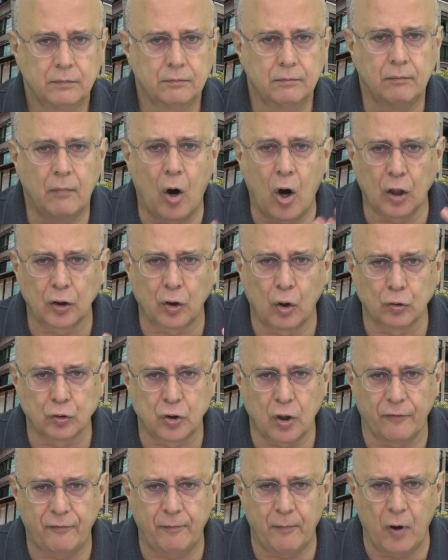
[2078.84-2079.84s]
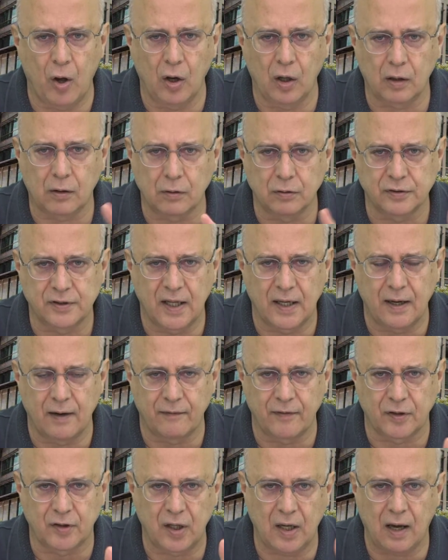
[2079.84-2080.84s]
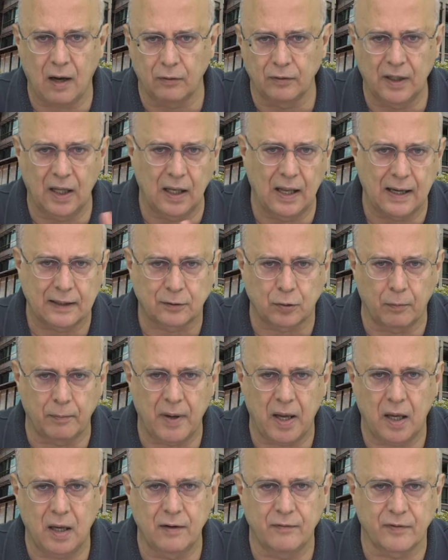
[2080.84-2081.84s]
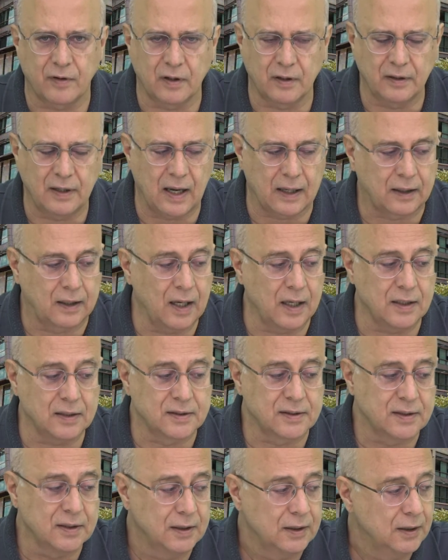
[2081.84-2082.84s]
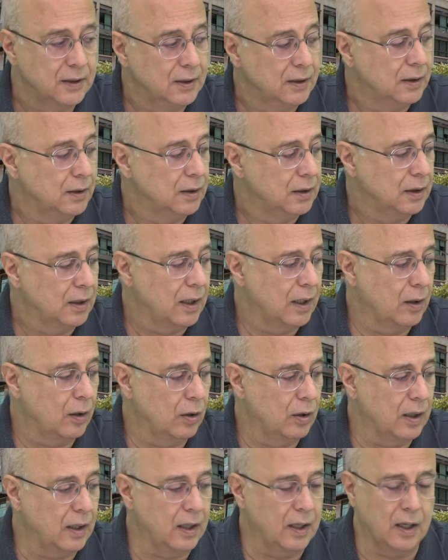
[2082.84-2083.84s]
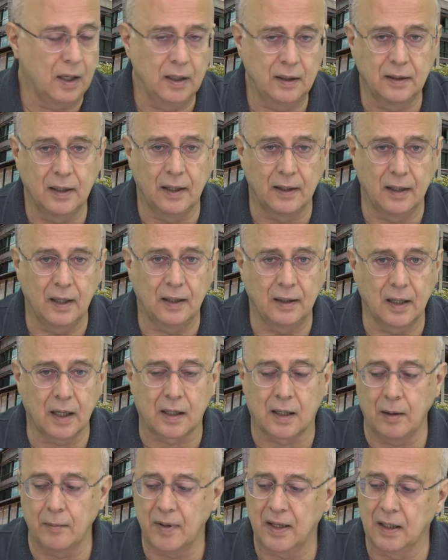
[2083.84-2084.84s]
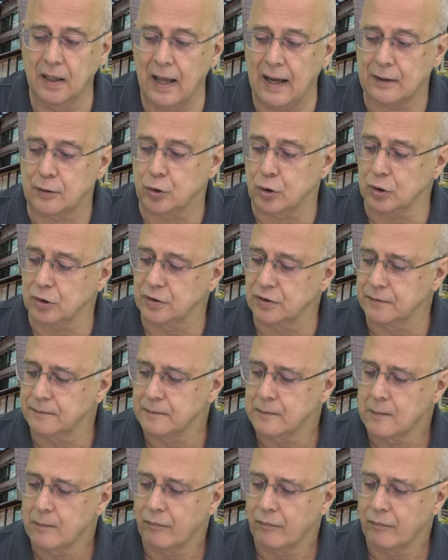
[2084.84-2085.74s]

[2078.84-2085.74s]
models of molecules and everything, how the electron behavior in that case, in the coming lectures.